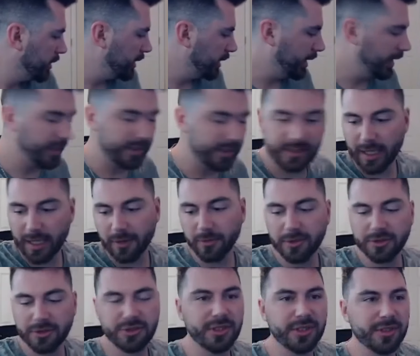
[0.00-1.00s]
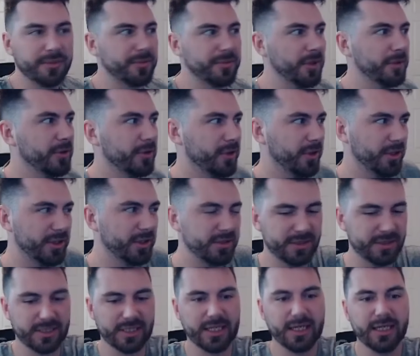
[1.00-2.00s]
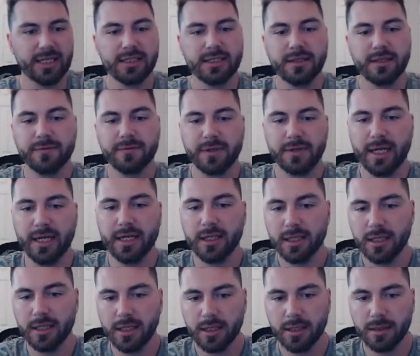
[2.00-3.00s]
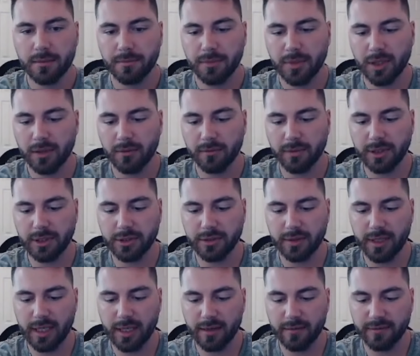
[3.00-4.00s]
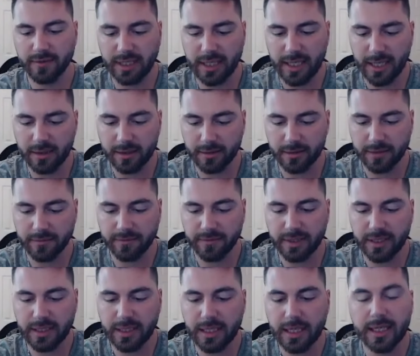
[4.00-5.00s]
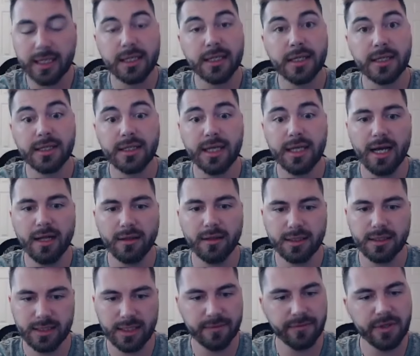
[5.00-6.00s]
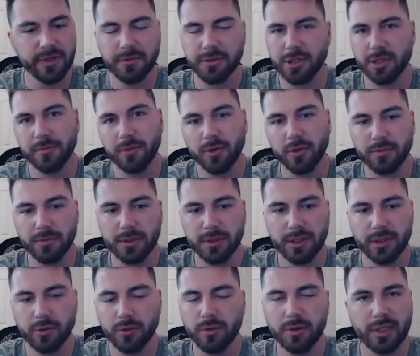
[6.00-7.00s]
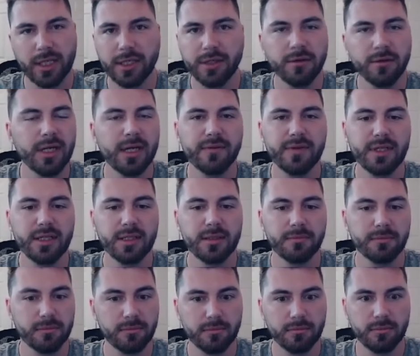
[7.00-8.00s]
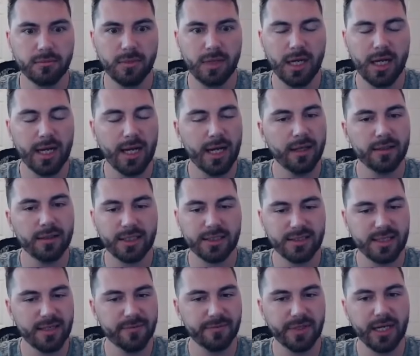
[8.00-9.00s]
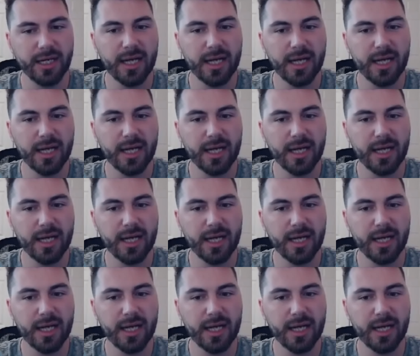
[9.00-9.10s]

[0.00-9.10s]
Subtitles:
And I will show you the promo cards because I kind of did forget. But we do have the Hatterene V and the Alakazam V, which are both really cool. And I don't have the Alakazam V.